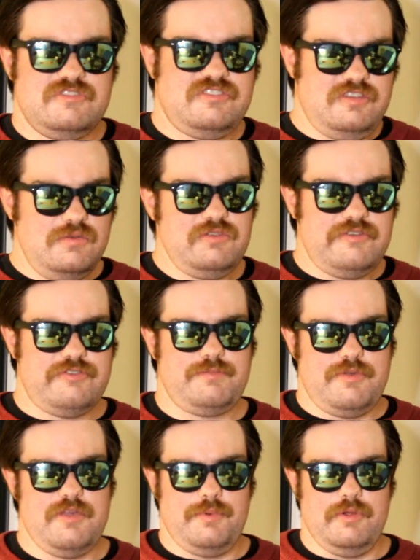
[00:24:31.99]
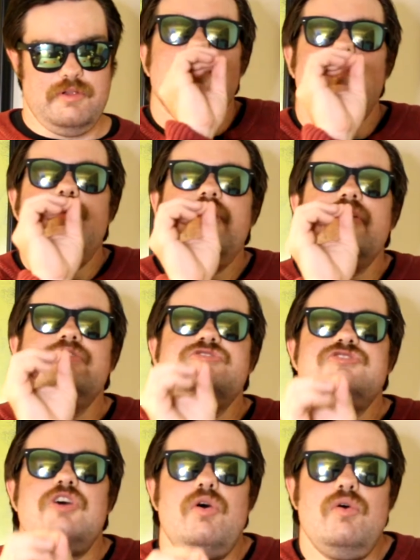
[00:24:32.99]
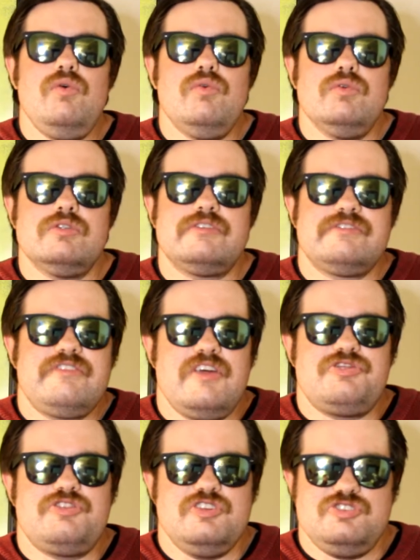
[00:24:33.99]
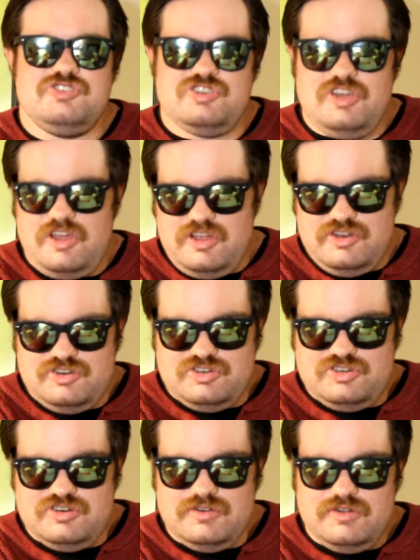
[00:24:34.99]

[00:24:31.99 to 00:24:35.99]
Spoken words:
Two different people. We are told that the judge